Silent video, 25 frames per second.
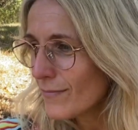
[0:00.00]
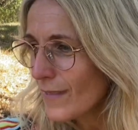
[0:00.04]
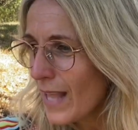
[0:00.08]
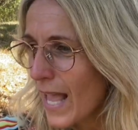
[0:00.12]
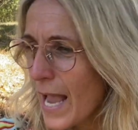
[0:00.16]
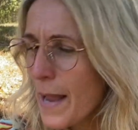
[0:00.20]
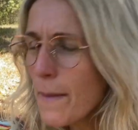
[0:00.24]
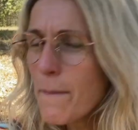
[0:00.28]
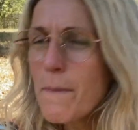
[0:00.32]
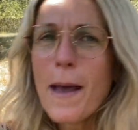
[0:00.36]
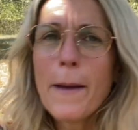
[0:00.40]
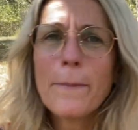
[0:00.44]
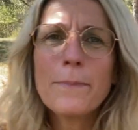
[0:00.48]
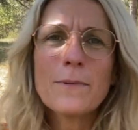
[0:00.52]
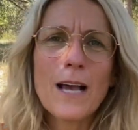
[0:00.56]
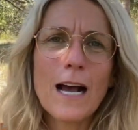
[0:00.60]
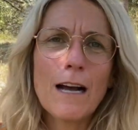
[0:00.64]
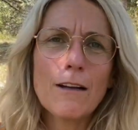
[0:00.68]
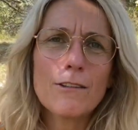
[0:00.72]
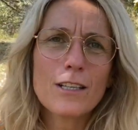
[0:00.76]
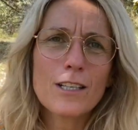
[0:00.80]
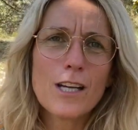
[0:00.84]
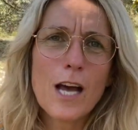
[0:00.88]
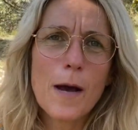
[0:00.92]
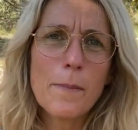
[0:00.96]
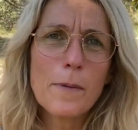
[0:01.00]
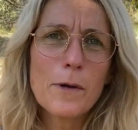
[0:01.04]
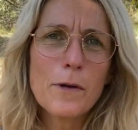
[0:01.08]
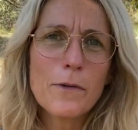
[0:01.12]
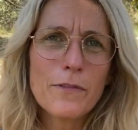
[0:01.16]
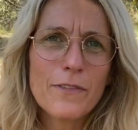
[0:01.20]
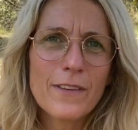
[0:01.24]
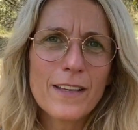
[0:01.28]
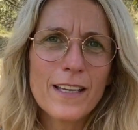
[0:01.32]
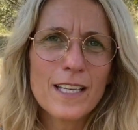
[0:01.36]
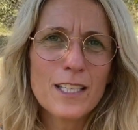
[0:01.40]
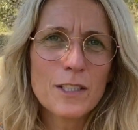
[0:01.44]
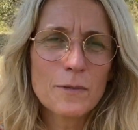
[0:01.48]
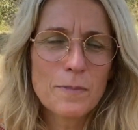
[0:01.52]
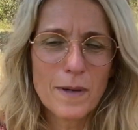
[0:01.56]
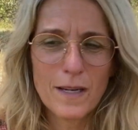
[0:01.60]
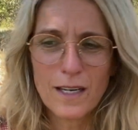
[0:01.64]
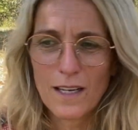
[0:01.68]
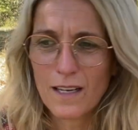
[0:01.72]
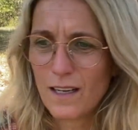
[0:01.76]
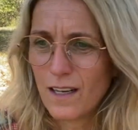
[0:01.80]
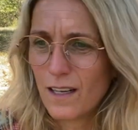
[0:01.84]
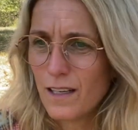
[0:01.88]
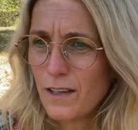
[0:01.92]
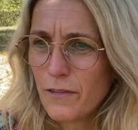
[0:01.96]
I mapped out a couple of things, but a
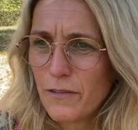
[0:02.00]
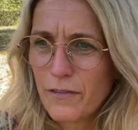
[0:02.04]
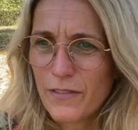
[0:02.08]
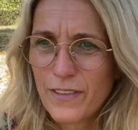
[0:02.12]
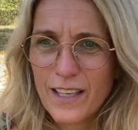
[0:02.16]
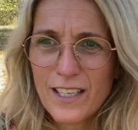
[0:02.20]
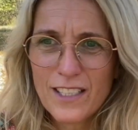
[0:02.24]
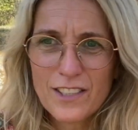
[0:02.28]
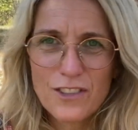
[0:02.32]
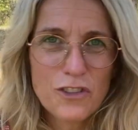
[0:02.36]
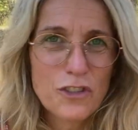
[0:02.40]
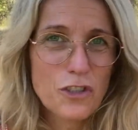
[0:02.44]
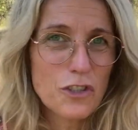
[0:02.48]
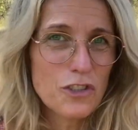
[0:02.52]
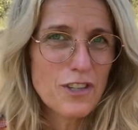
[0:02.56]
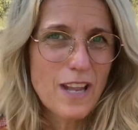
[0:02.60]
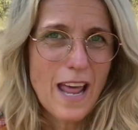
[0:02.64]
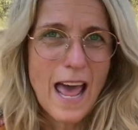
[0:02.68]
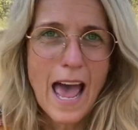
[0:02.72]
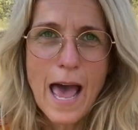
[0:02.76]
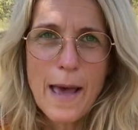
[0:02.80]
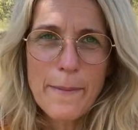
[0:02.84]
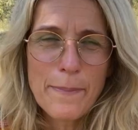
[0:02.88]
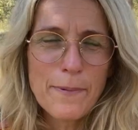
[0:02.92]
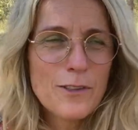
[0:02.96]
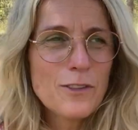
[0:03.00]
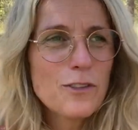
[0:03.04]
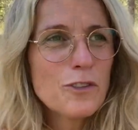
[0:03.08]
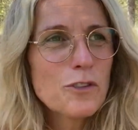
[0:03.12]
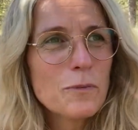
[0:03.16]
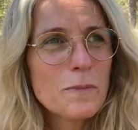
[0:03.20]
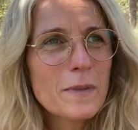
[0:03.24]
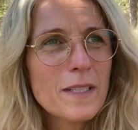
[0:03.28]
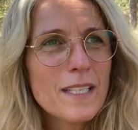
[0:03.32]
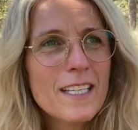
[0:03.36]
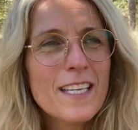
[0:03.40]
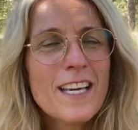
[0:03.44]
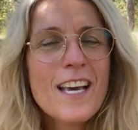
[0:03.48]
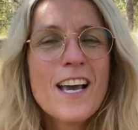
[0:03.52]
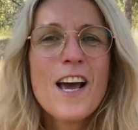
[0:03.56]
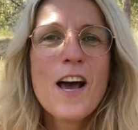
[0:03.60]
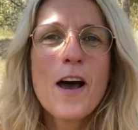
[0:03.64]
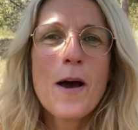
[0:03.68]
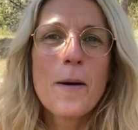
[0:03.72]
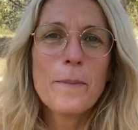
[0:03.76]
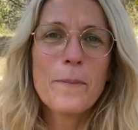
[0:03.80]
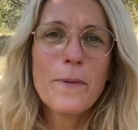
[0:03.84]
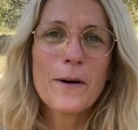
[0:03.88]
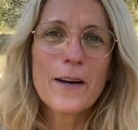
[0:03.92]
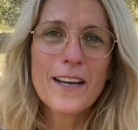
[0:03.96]
lot of things just happened to me.
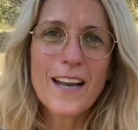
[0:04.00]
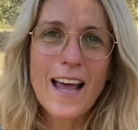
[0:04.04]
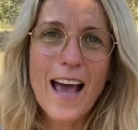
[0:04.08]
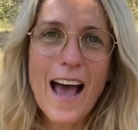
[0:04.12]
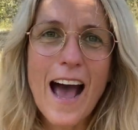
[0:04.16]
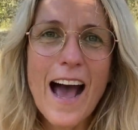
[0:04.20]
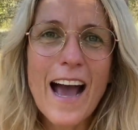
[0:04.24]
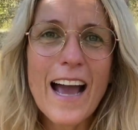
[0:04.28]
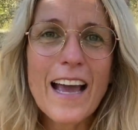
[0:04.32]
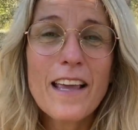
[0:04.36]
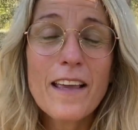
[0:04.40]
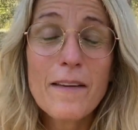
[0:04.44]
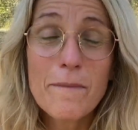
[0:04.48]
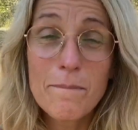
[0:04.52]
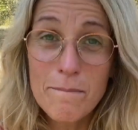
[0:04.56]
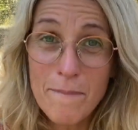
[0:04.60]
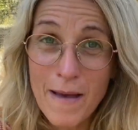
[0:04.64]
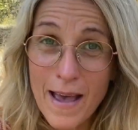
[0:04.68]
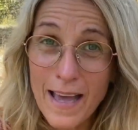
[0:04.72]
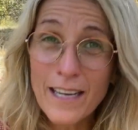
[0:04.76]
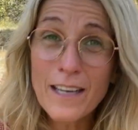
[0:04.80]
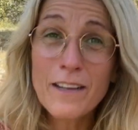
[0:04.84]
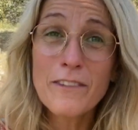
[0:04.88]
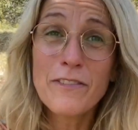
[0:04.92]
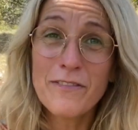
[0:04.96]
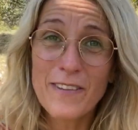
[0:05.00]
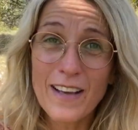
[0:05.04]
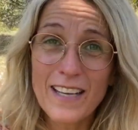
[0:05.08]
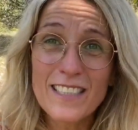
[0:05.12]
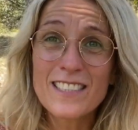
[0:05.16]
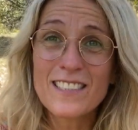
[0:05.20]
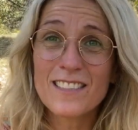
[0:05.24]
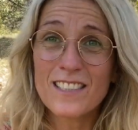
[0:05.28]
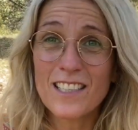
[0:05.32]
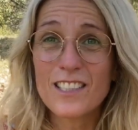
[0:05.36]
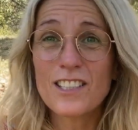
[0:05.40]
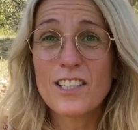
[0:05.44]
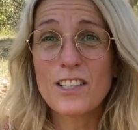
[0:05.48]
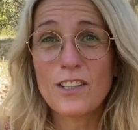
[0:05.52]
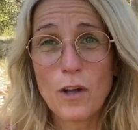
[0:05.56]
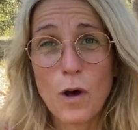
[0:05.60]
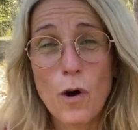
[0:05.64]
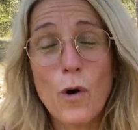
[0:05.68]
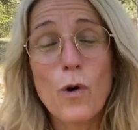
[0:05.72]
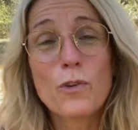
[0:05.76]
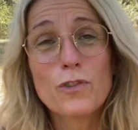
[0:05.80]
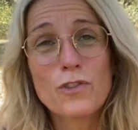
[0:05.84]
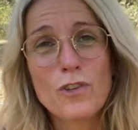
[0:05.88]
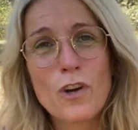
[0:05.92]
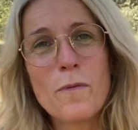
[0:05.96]
But I manifested
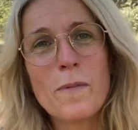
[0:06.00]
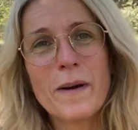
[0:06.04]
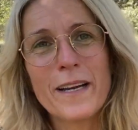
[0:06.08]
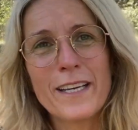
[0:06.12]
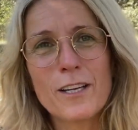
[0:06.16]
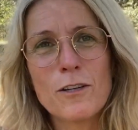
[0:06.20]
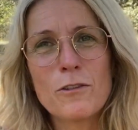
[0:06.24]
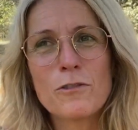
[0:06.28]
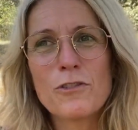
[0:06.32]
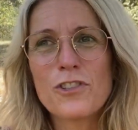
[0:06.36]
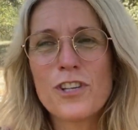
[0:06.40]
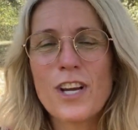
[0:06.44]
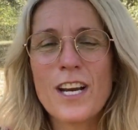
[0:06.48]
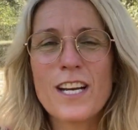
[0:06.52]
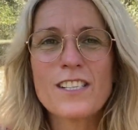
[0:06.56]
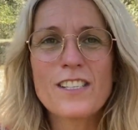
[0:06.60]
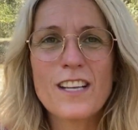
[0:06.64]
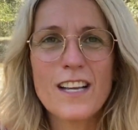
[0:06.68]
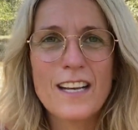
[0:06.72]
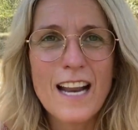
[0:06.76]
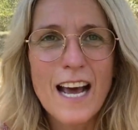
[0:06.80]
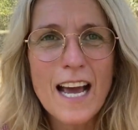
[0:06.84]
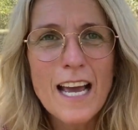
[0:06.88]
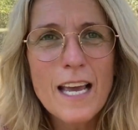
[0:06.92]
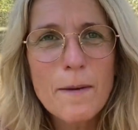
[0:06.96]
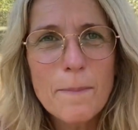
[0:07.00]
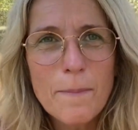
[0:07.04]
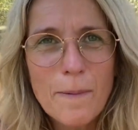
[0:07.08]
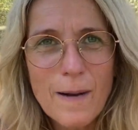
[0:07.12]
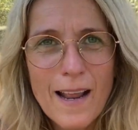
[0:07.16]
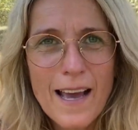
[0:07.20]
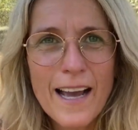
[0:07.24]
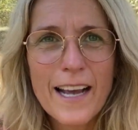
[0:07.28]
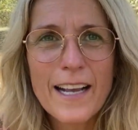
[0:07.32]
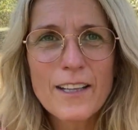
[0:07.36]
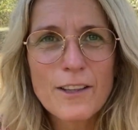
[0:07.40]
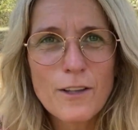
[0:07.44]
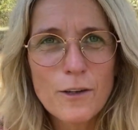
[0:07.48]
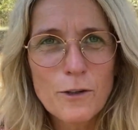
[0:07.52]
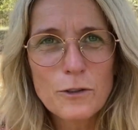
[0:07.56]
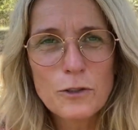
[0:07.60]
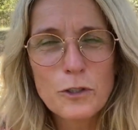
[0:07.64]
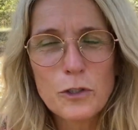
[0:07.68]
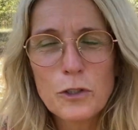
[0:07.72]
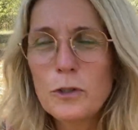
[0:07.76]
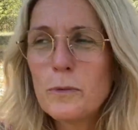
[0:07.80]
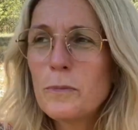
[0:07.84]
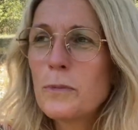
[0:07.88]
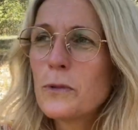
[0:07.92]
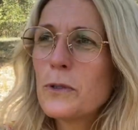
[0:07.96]
also my own change, and I applied those
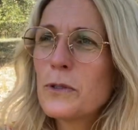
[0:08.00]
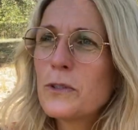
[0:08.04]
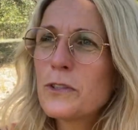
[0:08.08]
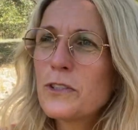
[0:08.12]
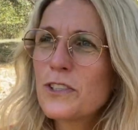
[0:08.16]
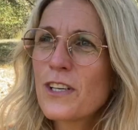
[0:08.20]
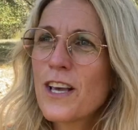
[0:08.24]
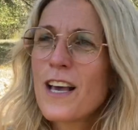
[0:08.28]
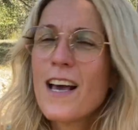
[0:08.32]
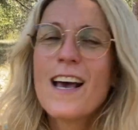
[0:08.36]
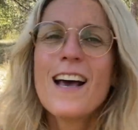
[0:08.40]
two books.